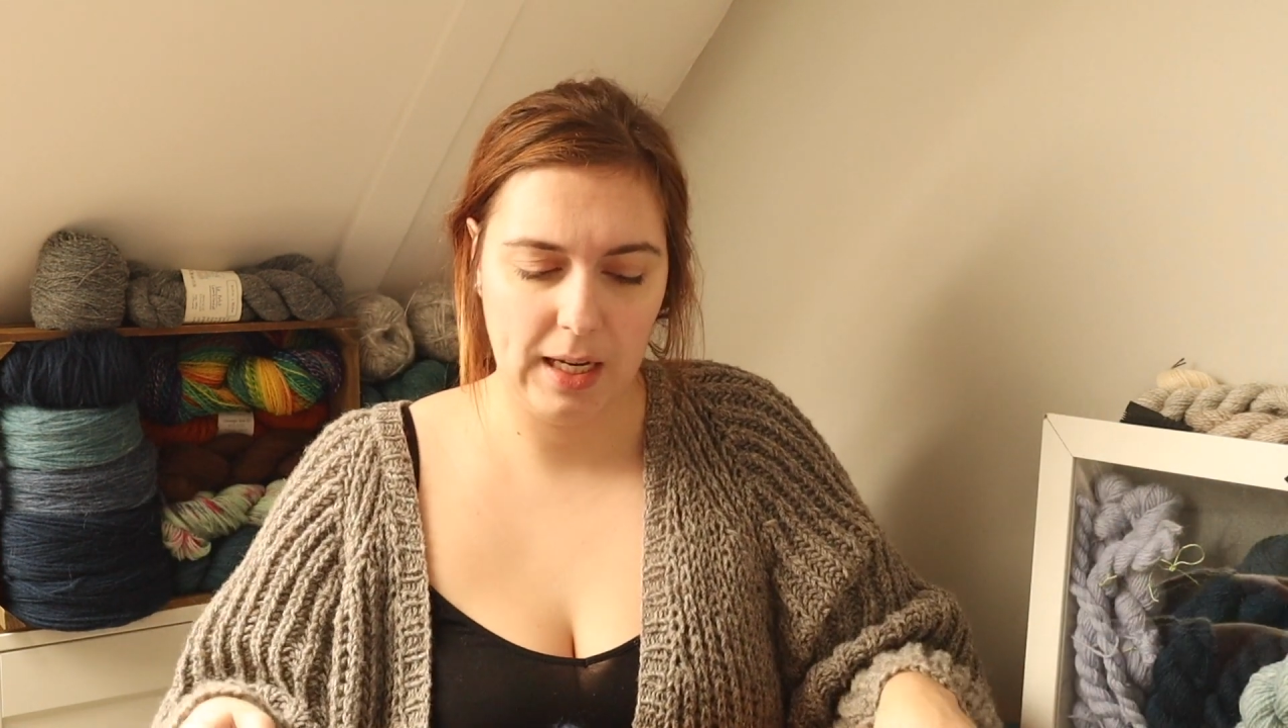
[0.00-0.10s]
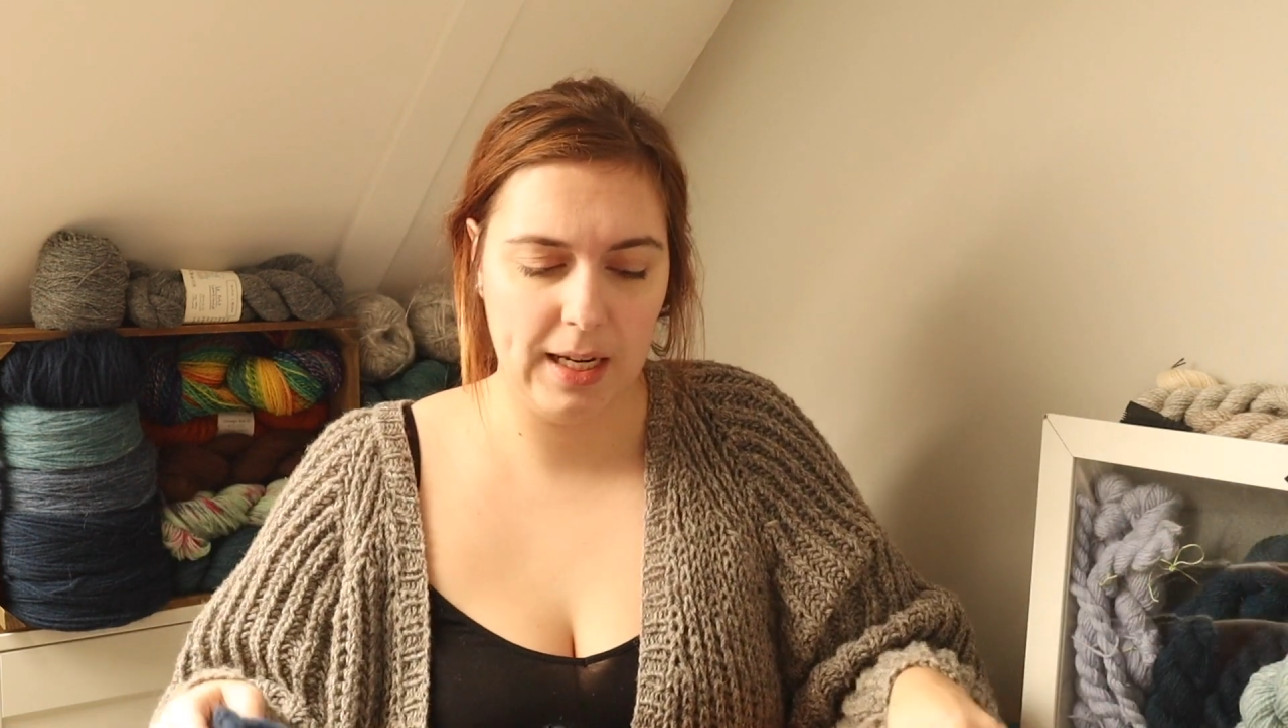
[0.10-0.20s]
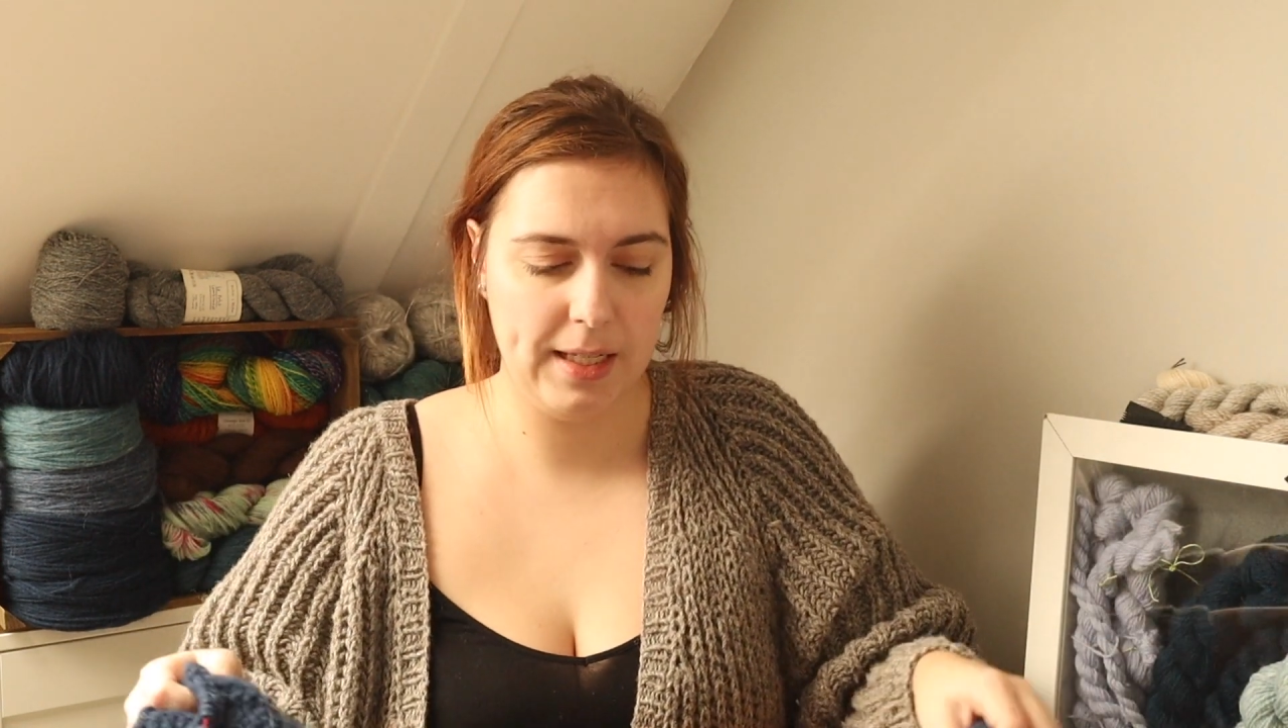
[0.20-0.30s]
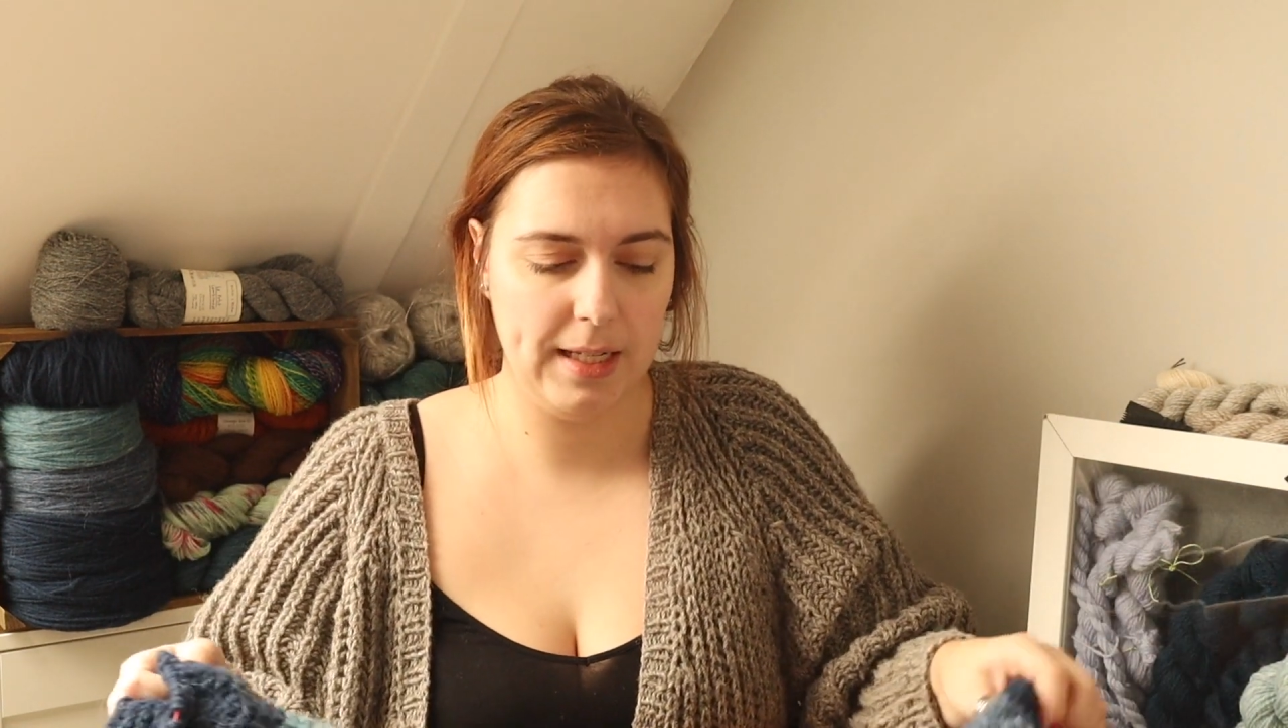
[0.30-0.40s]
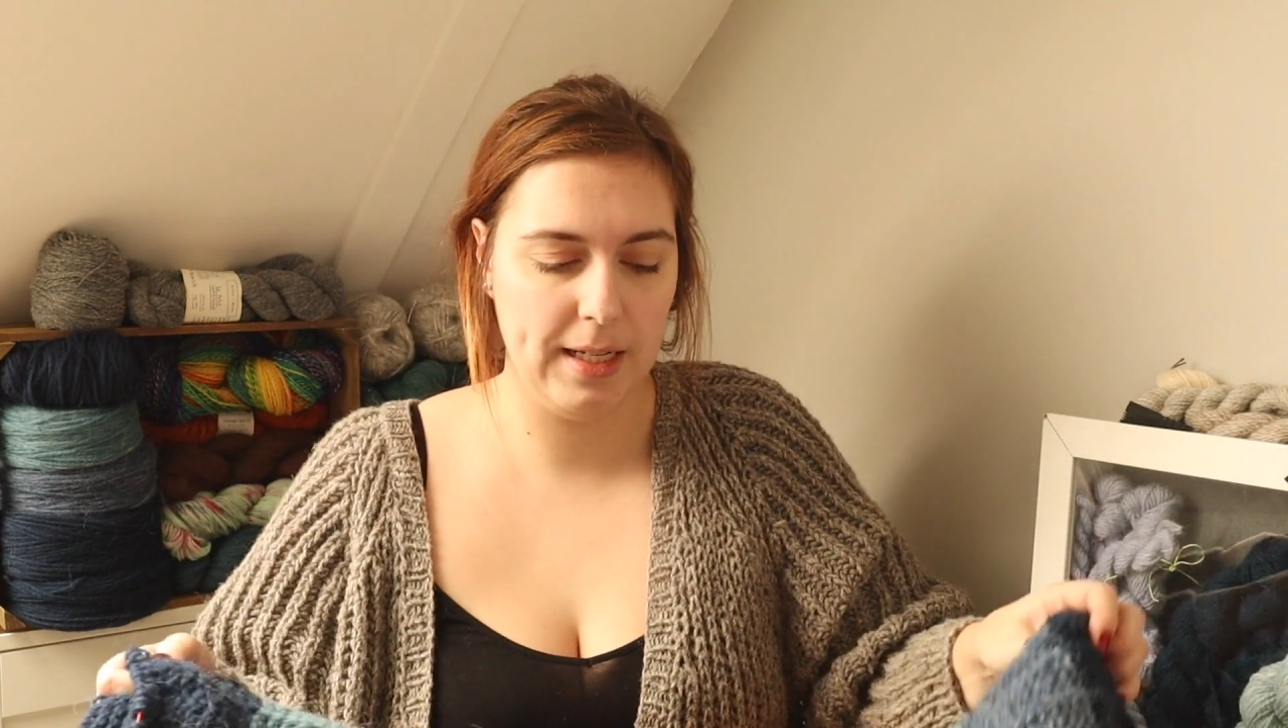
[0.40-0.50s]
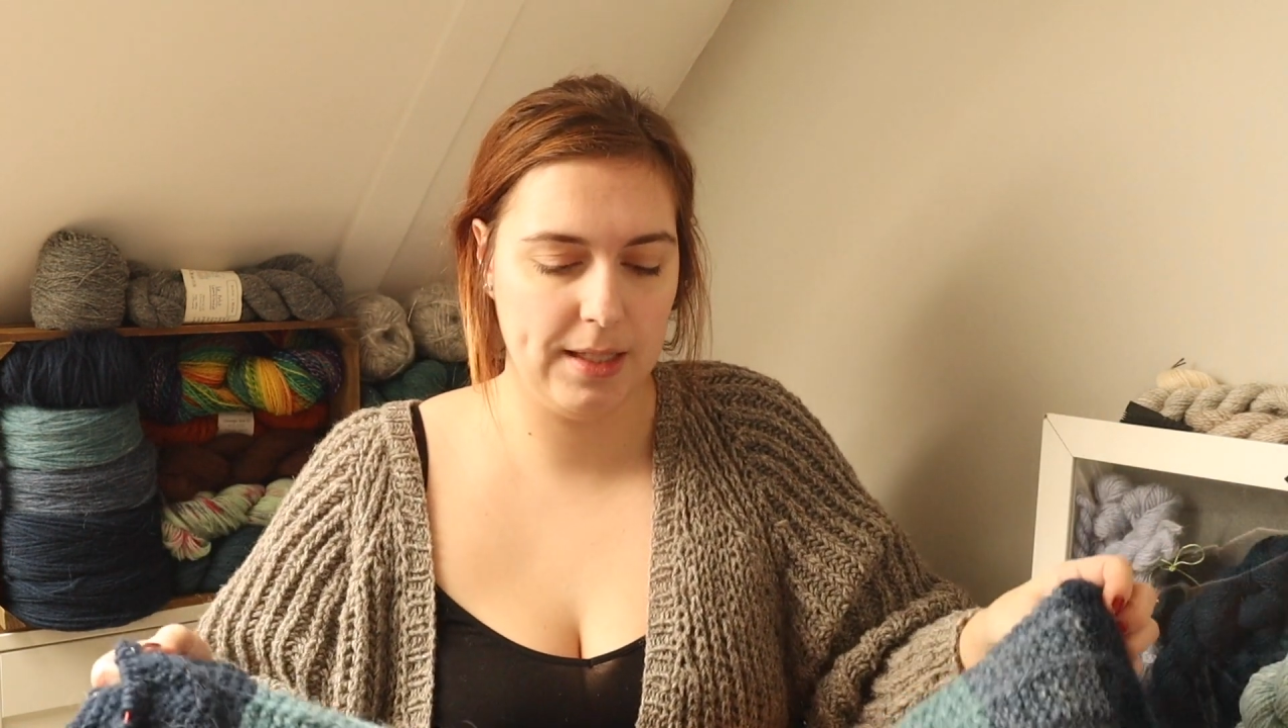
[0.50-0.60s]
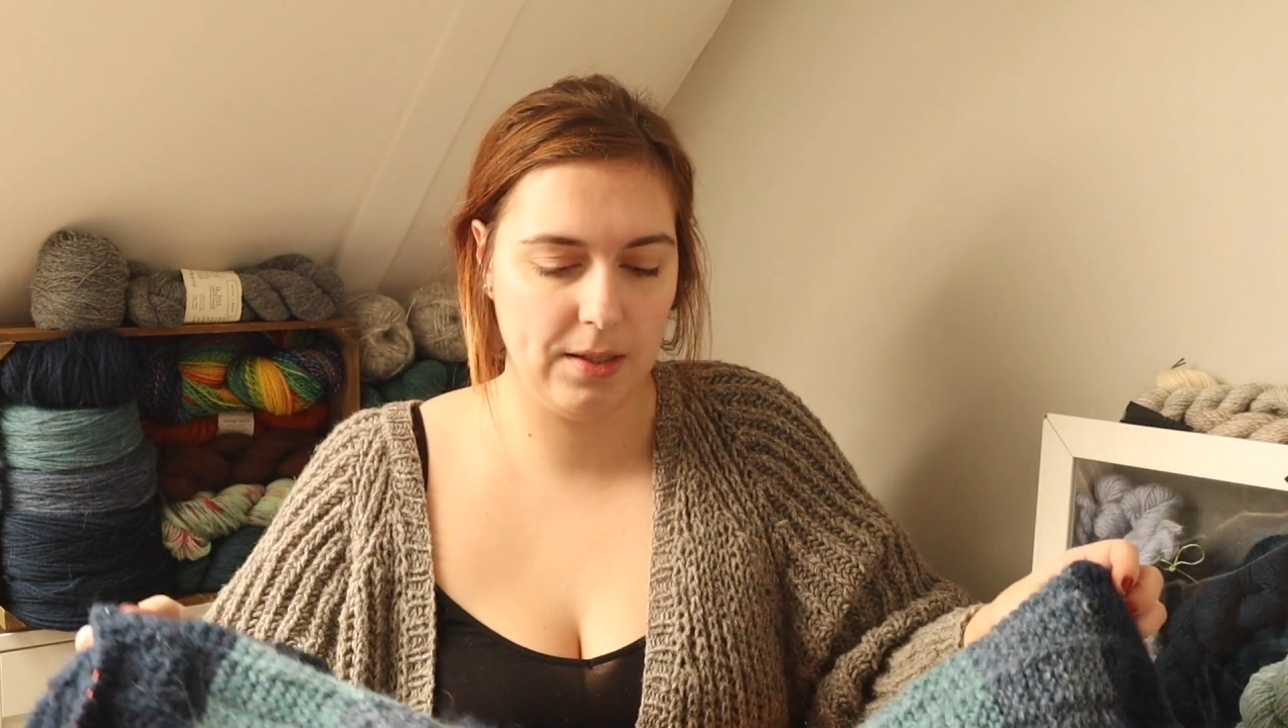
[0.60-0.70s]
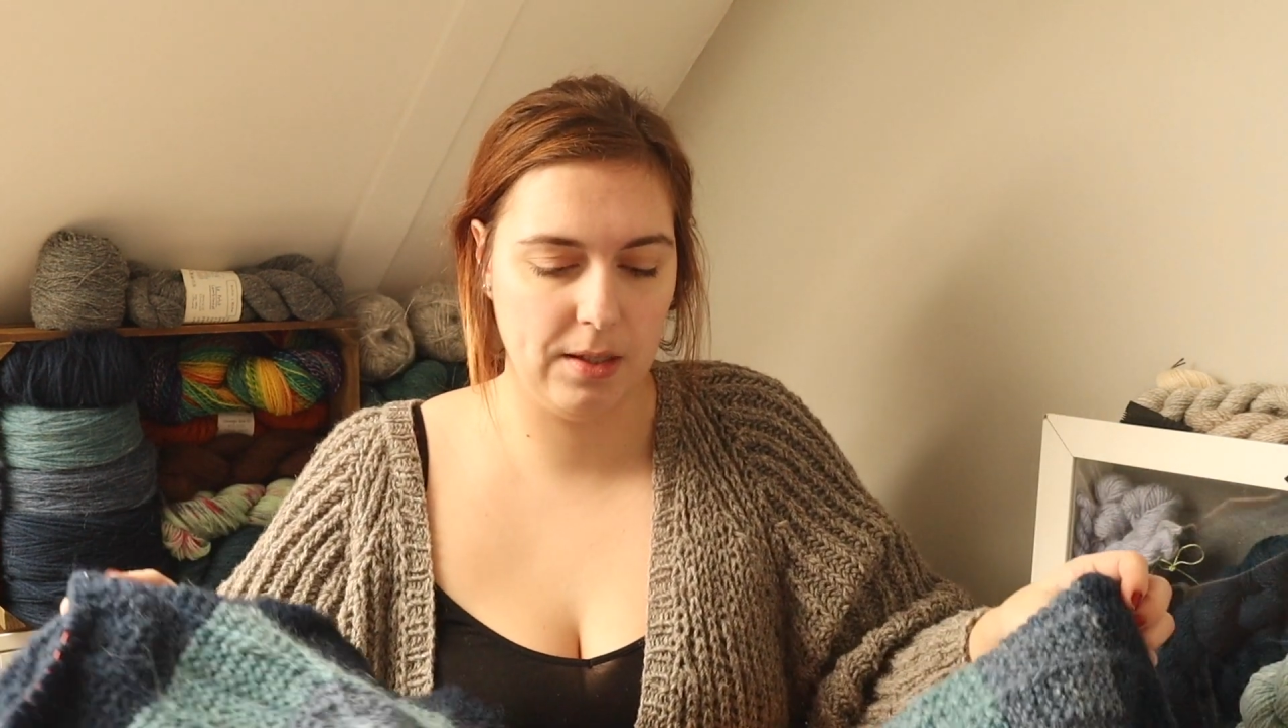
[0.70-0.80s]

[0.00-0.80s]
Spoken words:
And it's